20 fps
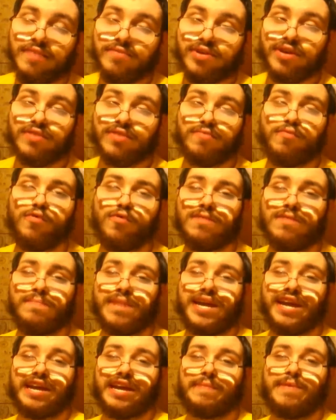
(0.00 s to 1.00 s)
Because one
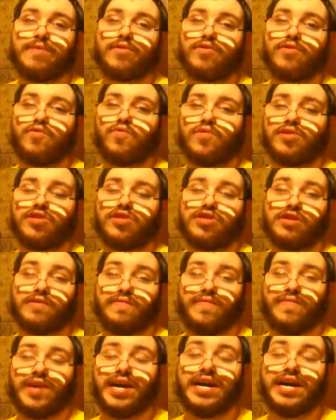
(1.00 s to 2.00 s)
minute could be recording
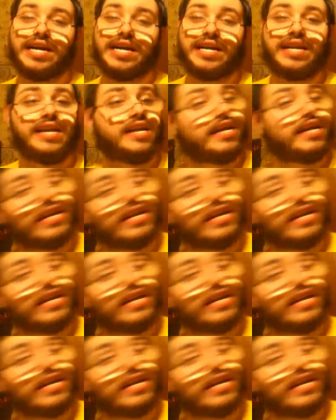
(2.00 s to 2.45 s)
just fine,